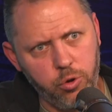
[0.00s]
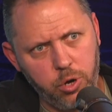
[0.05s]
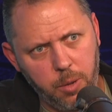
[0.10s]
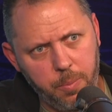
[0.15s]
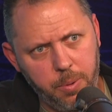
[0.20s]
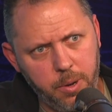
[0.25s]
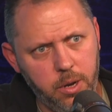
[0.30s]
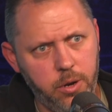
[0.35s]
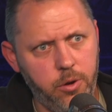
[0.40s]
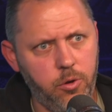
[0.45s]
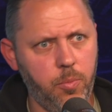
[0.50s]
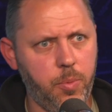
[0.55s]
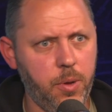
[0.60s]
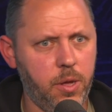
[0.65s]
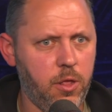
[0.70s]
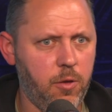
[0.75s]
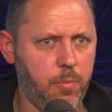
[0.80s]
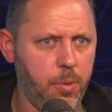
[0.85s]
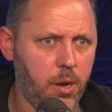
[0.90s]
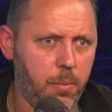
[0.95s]
up a little bit.
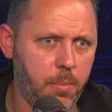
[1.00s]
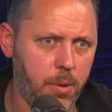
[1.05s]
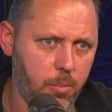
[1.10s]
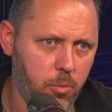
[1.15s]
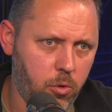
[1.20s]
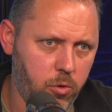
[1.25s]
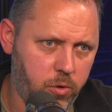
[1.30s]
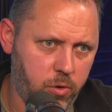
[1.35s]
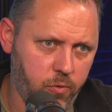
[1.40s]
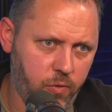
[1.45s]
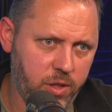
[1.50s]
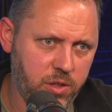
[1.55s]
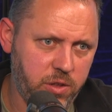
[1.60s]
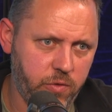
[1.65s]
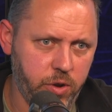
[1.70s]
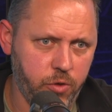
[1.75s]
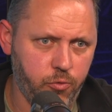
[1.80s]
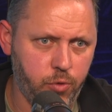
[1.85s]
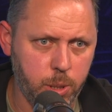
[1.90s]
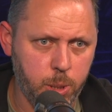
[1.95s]
They've been a bit more
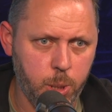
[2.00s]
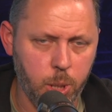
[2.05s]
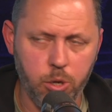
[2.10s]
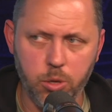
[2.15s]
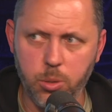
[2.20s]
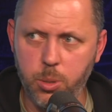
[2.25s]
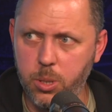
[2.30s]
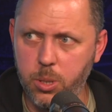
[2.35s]
defensively resolute.